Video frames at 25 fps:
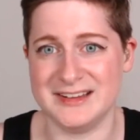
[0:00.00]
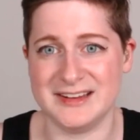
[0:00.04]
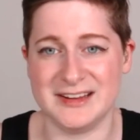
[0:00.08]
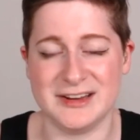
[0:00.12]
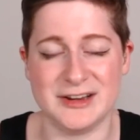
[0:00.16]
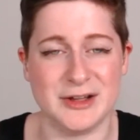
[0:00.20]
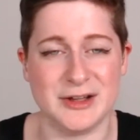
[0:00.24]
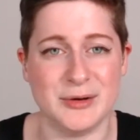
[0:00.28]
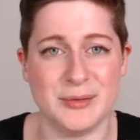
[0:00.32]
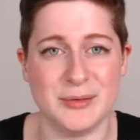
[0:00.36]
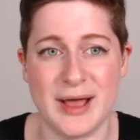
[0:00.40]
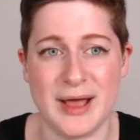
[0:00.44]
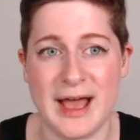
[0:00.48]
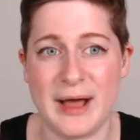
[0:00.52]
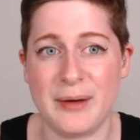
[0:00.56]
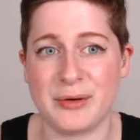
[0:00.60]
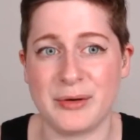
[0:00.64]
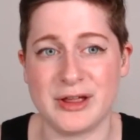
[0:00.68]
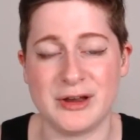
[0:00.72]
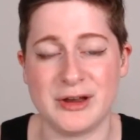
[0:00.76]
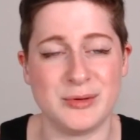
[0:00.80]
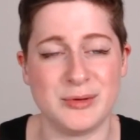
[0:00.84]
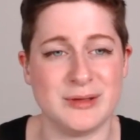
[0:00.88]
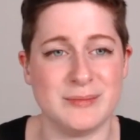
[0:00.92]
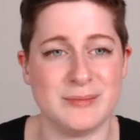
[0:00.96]
you know how
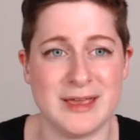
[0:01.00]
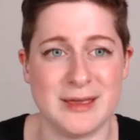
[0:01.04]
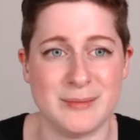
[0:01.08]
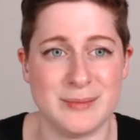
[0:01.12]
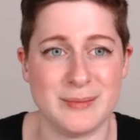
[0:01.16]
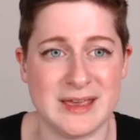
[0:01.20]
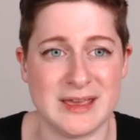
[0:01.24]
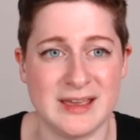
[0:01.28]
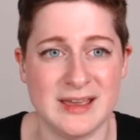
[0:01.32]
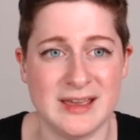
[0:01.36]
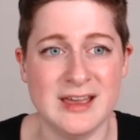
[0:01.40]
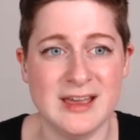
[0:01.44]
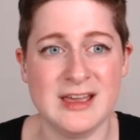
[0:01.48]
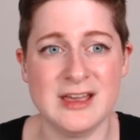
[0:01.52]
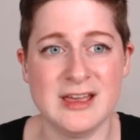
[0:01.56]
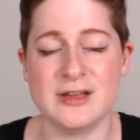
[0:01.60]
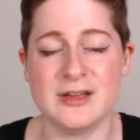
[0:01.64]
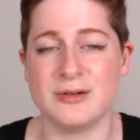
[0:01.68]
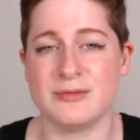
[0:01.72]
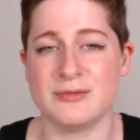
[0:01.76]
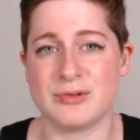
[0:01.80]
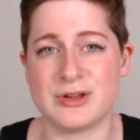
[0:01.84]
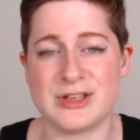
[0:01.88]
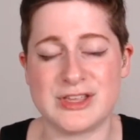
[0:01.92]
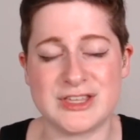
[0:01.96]
can we maybe
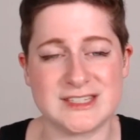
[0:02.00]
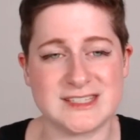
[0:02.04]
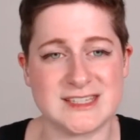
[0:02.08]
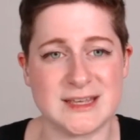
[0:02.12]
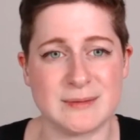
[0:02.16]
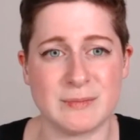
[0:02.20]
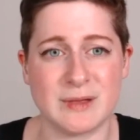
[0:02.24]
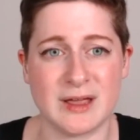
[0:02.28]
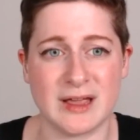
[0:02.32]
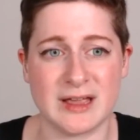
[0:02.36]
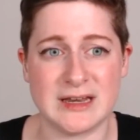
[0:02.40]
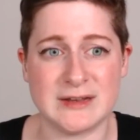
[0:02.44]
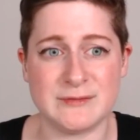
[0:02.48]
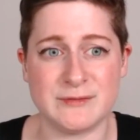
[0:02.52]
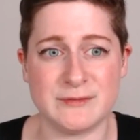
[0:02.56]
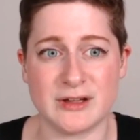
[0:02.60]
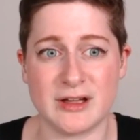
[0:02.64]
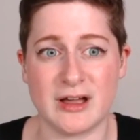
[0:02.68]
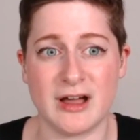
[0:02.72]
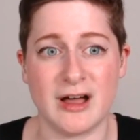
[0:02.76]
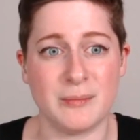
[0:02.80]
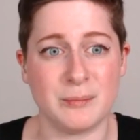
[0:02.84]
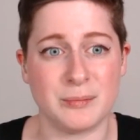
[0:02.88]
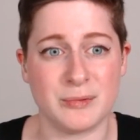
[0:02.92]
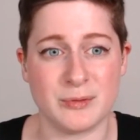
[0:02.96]
reach some kind of a
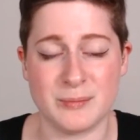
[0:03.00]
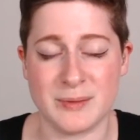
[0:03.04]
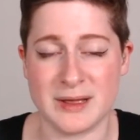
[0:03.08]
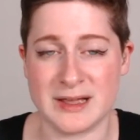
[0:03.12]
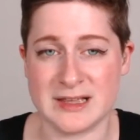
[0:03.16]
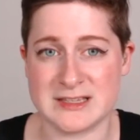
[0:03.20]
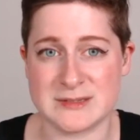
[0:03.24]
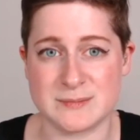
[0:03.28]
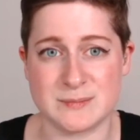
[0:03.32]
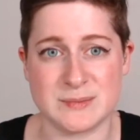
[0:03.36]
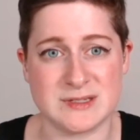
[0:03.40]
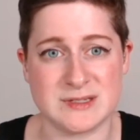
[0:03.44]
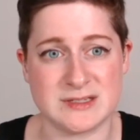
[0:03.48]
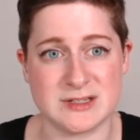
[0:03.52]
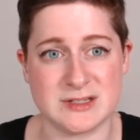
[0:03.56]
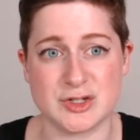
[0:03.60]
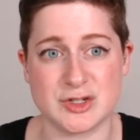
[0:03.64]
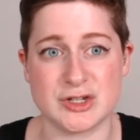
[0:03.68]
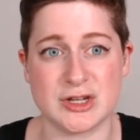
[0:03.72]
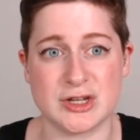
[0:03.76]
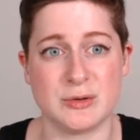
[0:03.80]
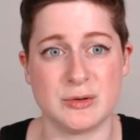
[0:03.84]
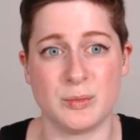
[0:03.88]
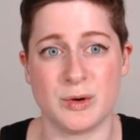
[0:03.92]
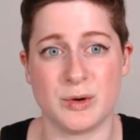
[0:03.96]
compromise
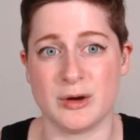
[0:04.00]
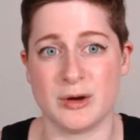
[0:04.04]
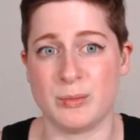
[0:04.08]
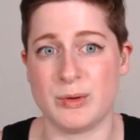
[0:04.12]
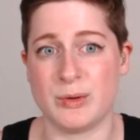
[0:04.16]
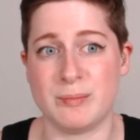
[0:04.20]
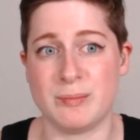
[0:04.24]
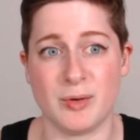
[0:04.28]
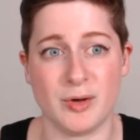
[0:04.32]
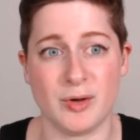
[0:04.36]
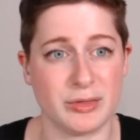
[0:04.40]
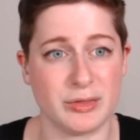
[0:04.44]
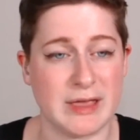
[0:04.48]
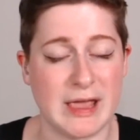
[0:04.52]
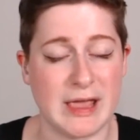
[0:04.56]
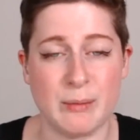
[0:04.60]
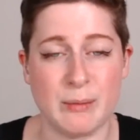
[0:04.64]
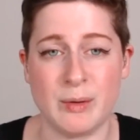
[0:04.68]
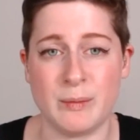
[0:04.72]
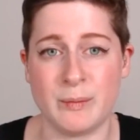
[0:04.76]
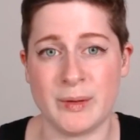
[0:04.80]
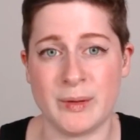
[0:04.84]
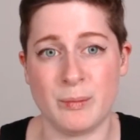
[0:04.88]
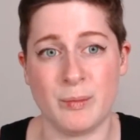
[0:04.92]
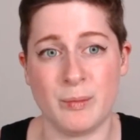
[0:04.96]
position where we both get
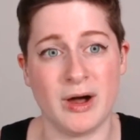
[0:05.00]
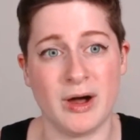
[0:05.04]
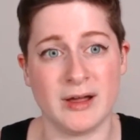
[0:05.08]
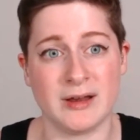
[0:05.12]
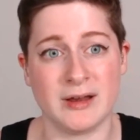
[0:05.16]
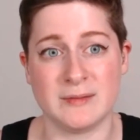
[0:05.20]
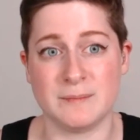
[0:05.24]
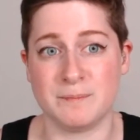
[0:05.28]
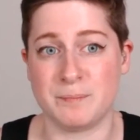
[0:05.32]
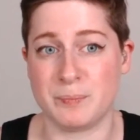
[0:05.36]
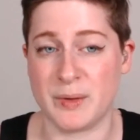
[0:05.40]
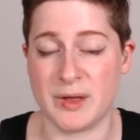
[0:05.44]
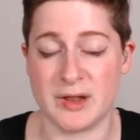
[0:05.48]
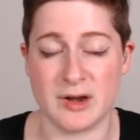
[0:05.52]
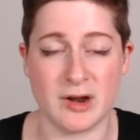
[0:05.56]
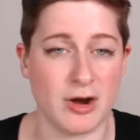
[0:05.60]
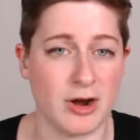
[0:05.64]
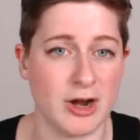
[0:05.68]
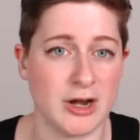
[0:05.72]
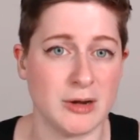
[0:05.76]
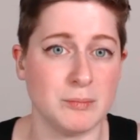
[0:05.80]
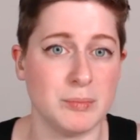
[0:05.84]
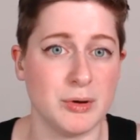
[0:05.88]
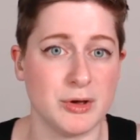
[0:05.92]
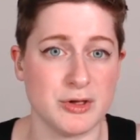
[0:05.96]
what we want but
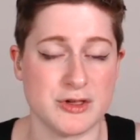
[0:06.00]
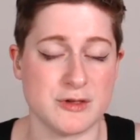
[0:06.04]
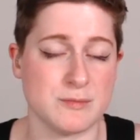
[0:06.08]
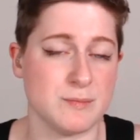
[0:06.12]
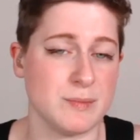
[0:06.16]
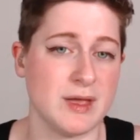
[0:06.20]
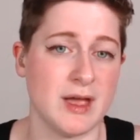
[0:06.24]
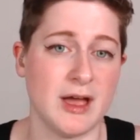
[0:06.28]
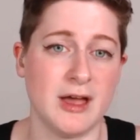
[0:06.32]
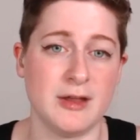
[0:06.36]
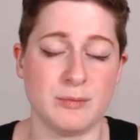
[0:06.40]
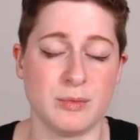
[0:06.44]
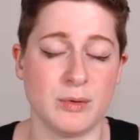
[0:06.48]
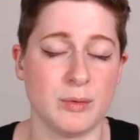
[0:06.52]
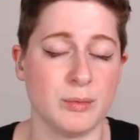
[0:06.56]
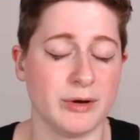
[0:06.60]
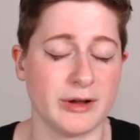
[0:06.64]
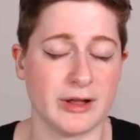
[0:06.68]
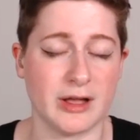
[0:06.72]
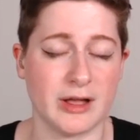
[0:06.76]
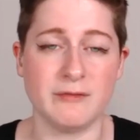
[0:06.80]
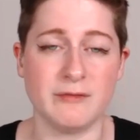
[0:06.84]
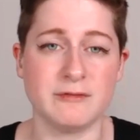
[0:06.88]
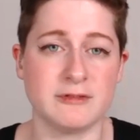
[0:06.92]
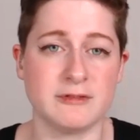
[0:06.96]
aren't pushed beyond what we're
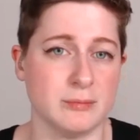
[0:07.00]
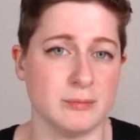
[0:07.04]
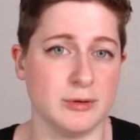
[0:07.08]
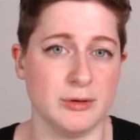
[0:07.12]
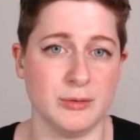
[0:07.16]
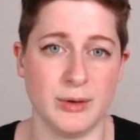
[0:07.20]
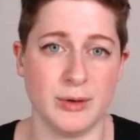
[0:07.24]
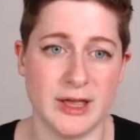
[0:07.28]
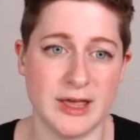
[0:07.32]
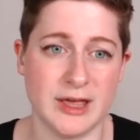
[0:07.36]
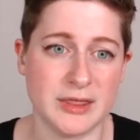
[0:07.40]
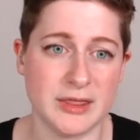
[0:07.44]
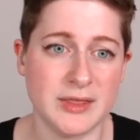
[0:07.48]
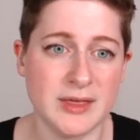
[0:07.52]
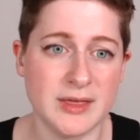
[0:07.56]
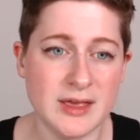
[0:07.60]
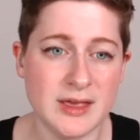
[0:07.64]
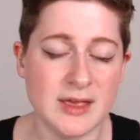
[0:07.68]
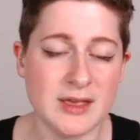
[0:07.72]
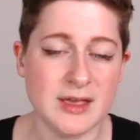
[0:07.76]
comfortable with